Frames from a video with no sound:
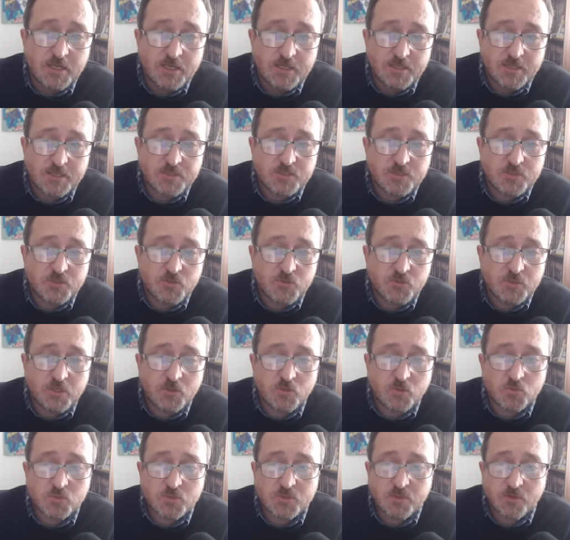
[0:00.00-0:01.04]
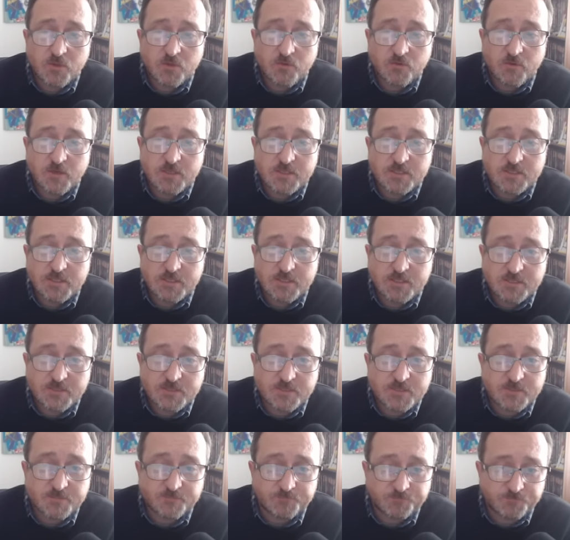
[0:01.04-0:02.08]
That's 2 goals and 3
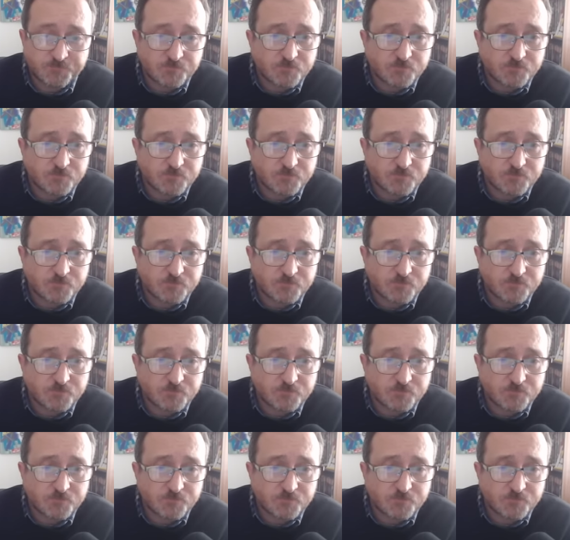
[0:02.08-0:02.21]
assists.